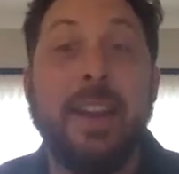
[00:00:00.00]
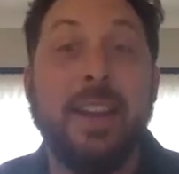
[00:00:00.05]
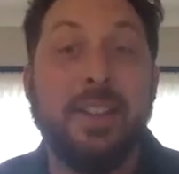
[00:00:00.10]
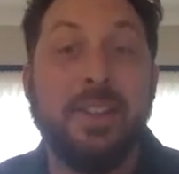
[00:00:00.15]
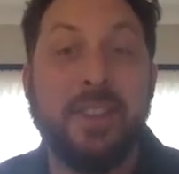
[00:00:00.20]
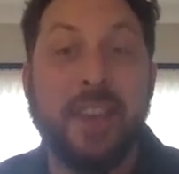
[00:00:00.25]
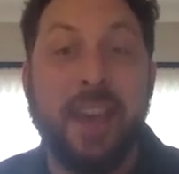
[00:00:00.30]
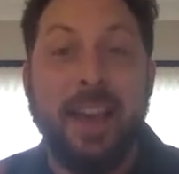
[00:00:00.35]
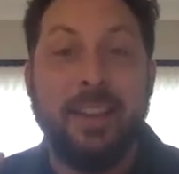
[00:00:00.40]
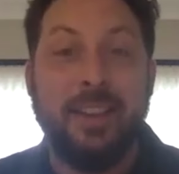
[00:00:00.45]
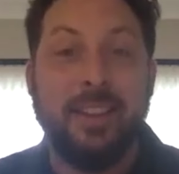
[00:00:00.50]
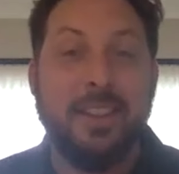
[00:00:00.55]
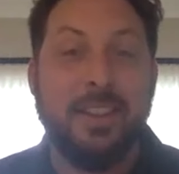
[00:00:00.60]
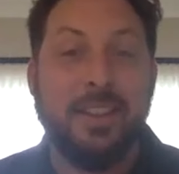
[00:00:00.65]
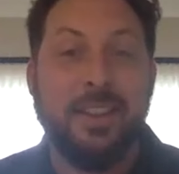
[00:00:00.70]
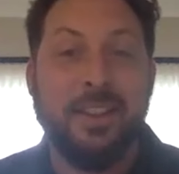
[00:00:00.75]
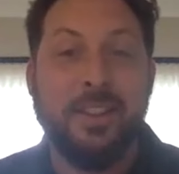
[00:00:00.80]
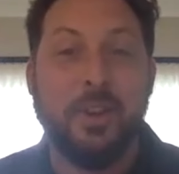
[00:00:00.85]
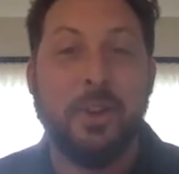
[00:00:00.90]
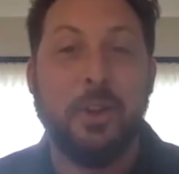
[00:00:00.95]
Exactly. The,
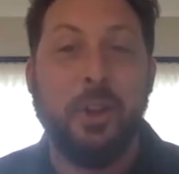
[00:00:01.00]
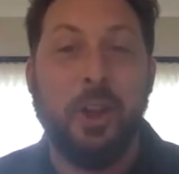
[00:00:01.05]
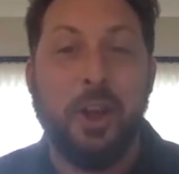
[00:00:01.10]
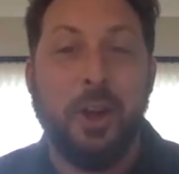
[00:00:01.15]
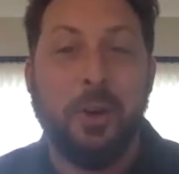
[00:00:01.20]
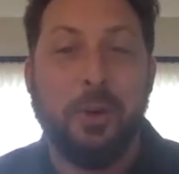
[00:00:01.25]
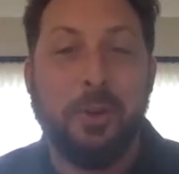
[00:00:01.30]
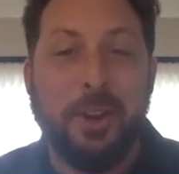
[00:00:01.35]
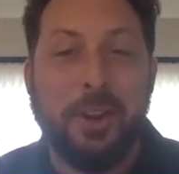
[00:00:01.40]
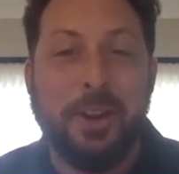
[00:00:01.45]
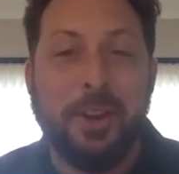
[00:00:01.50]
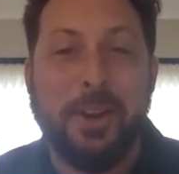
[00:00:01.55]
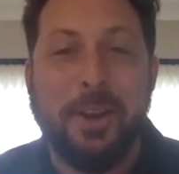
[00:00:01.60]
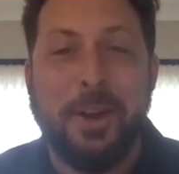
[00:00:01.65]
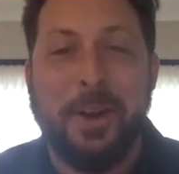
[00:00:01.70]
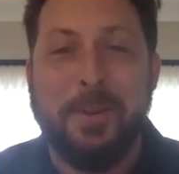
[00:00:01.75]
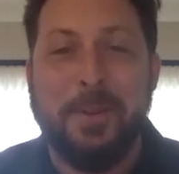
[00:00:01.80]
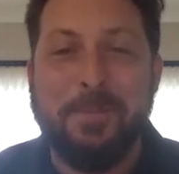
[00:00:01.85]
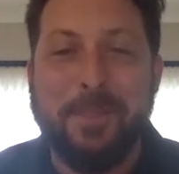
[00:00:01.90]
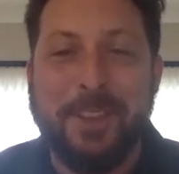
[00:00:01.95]
the, there you
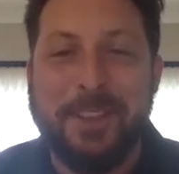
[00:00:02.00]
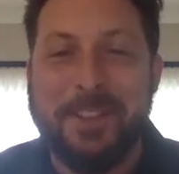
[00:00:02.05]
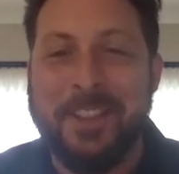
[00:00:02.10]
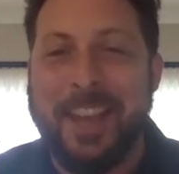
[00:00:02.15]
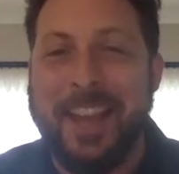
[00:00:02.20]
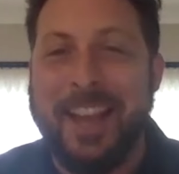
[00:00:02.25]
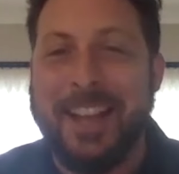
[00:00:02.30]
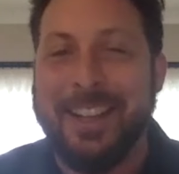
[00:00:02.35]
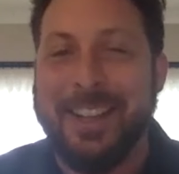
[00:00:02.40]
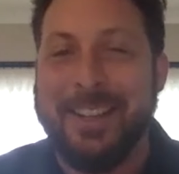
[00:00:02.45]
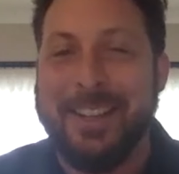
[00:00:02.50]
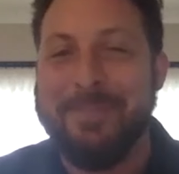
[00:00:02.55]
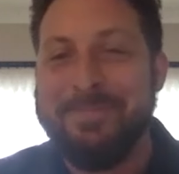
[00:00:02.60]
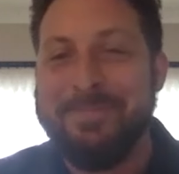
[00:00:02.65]
go. Exactly.